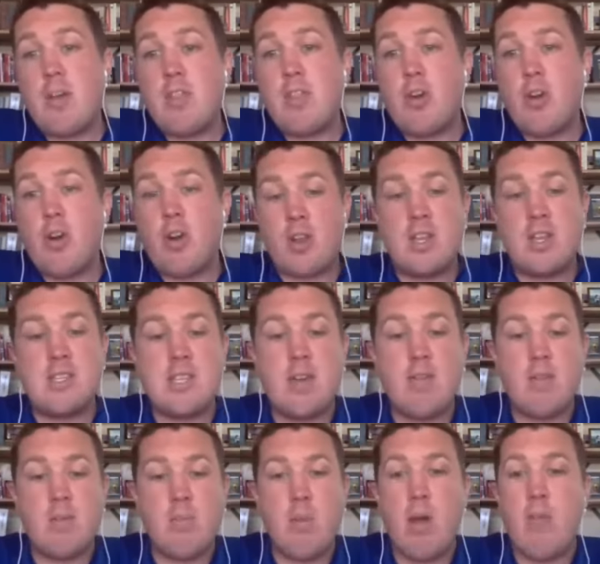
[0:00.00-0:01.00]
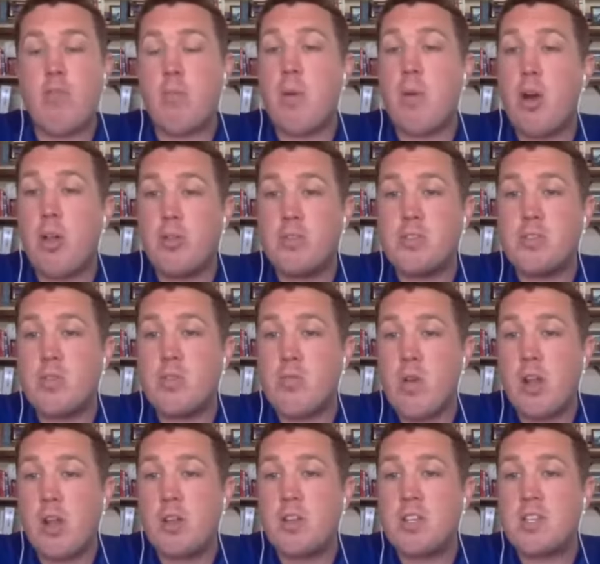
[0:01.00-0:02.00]
I thought he's giving Mavropanos a
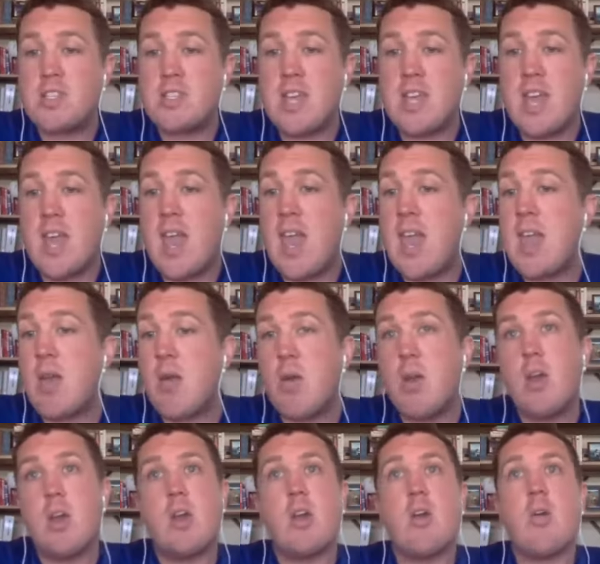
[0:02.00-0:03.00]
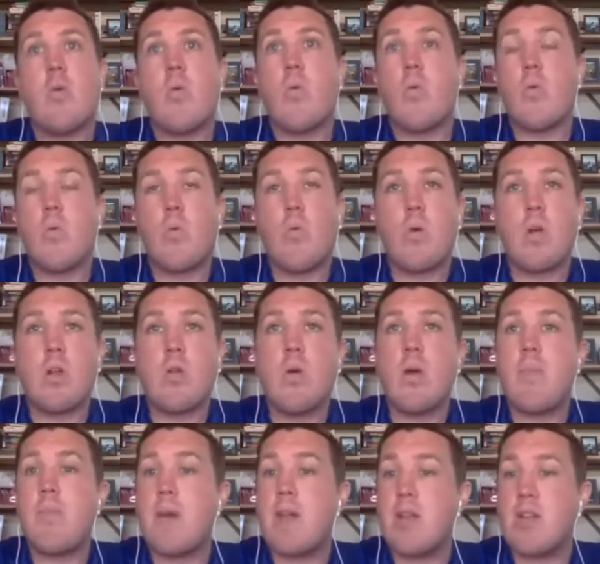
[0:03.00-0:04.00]
run to say, hey, where do
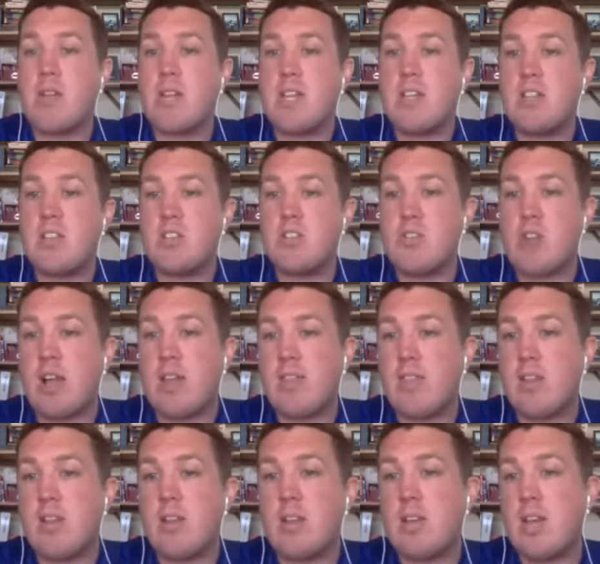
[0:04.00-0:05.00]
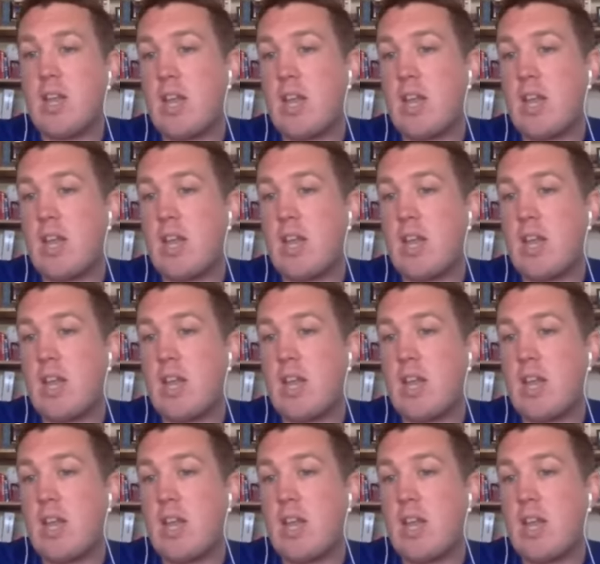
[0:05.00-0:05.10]
I better need to strengthen?